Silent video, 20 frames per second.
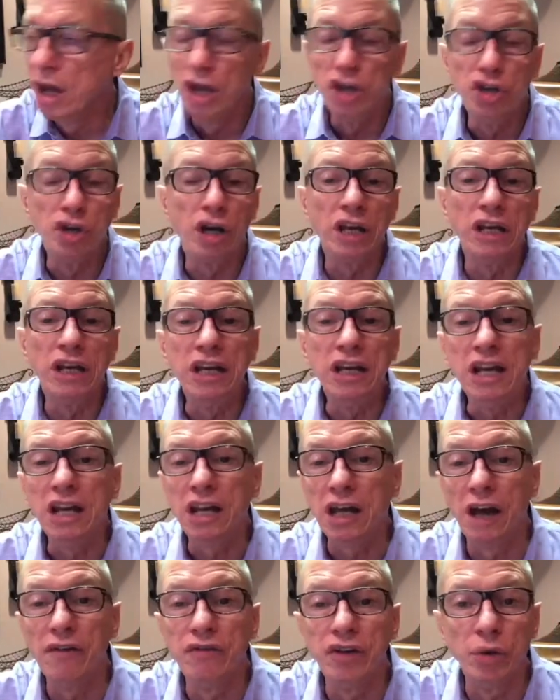You're going to need
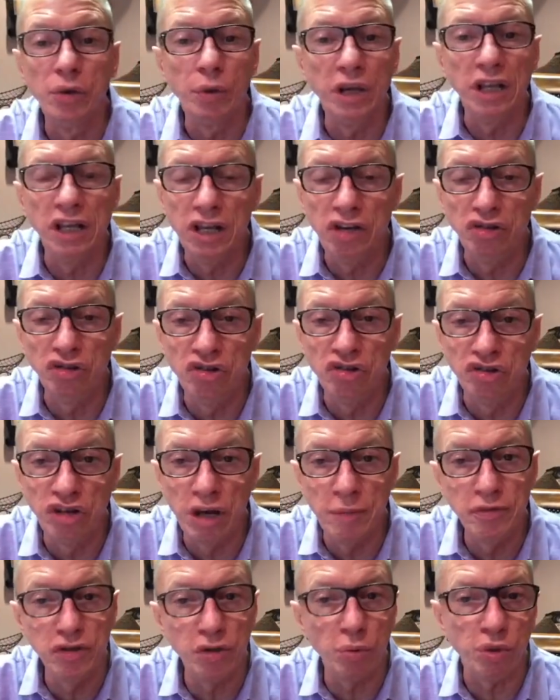covenant
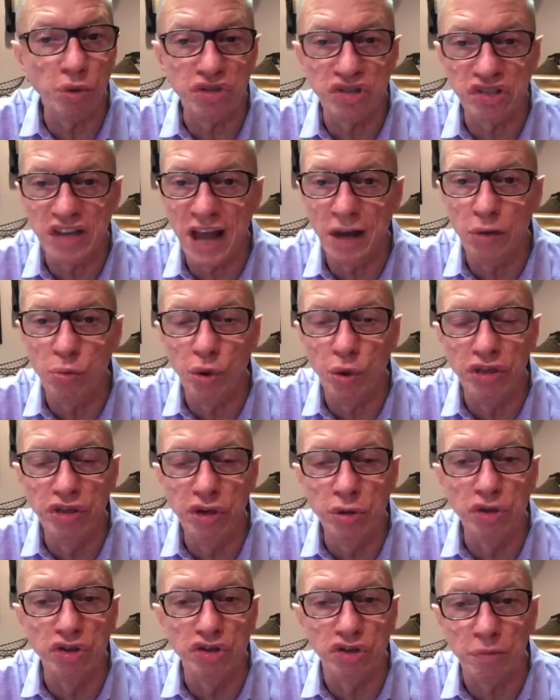relationships that will stand with
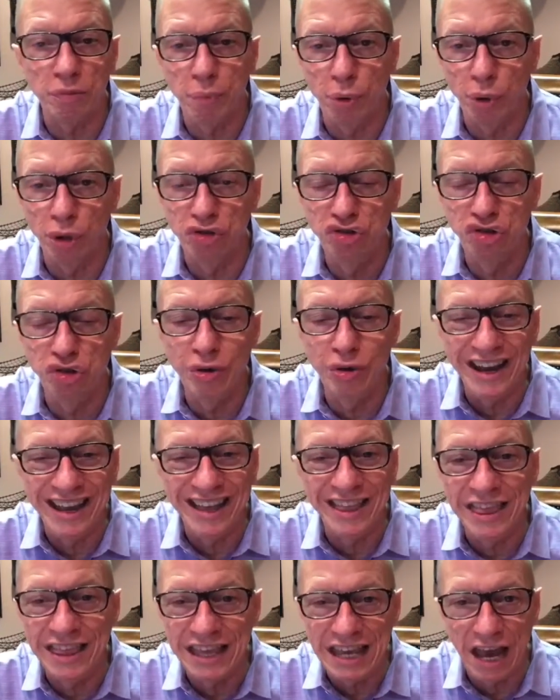you and support you
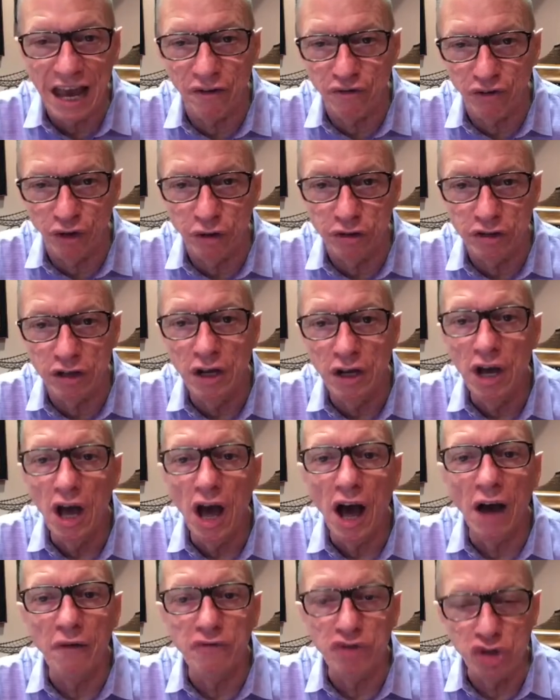in the effort
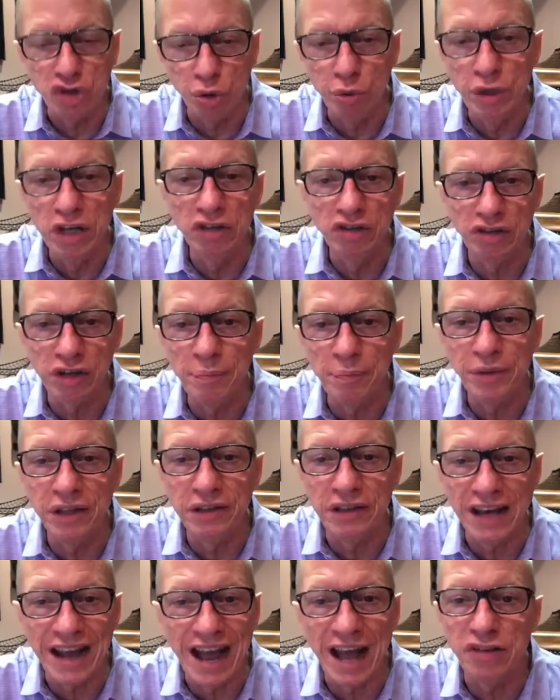of doing something
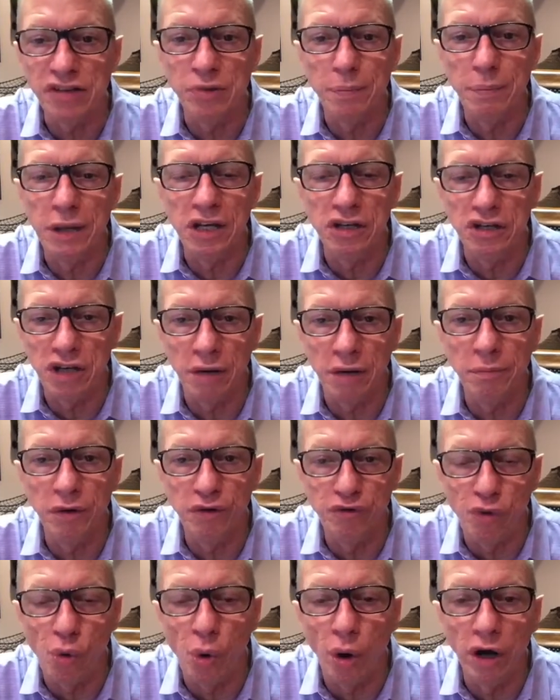that hasn't been done
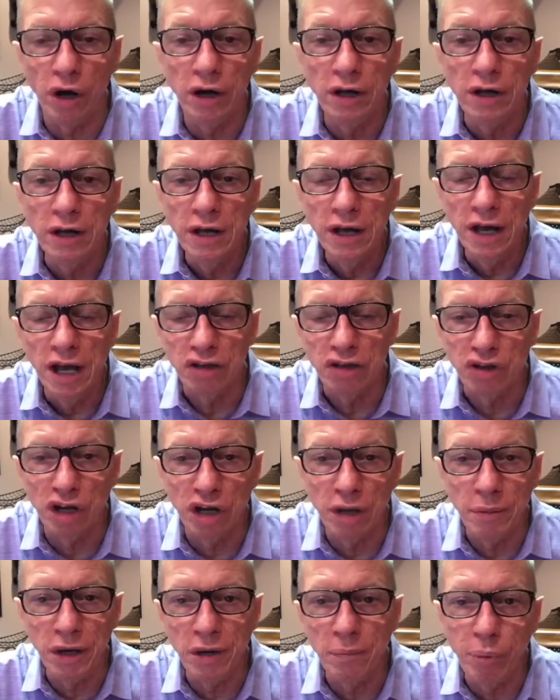before. It's going
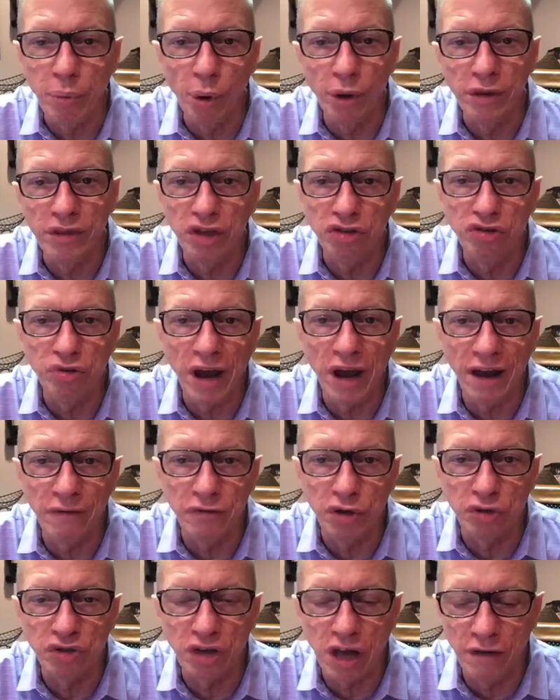to be important that you have
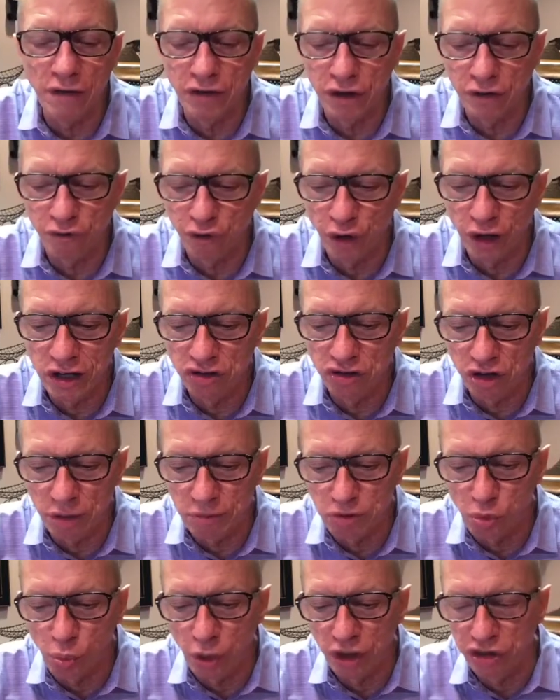those covenant
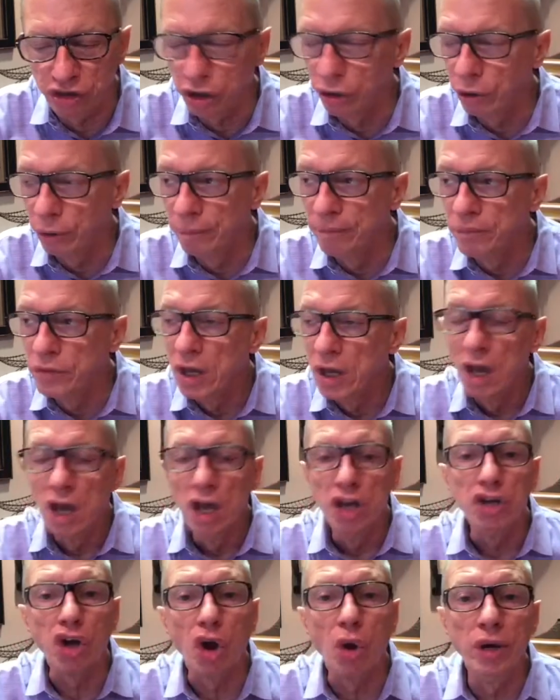friendships with you.
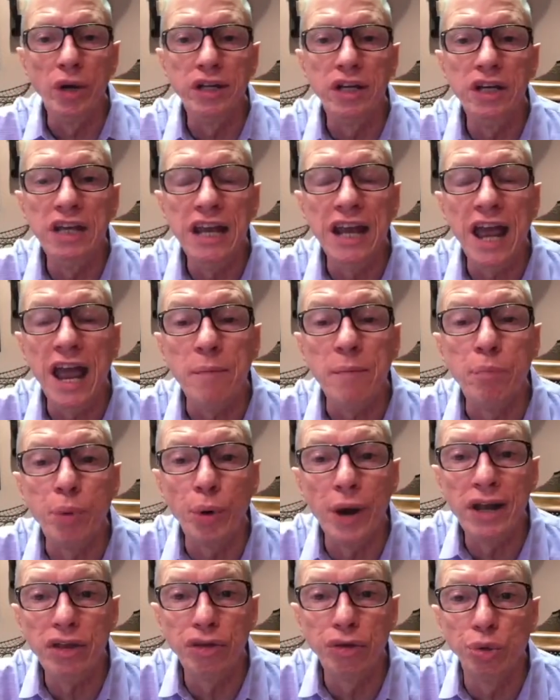You're going to need a
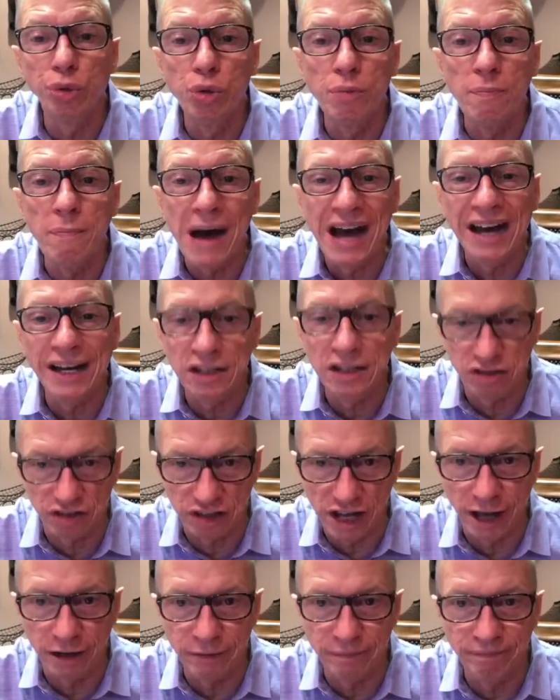breakthrough
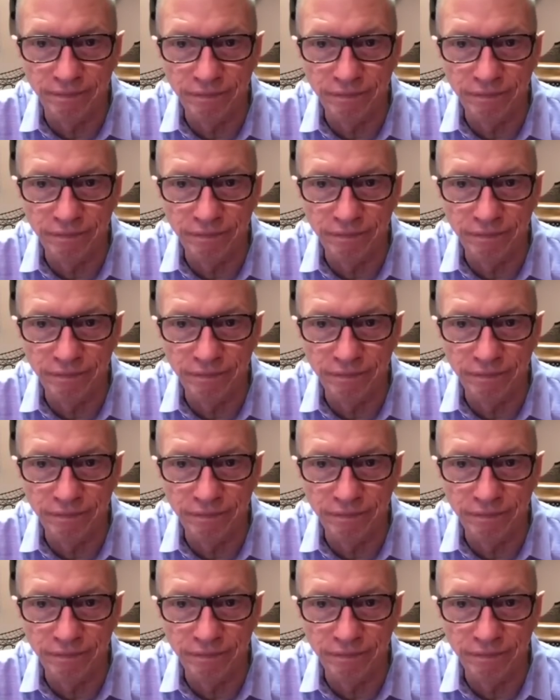mindset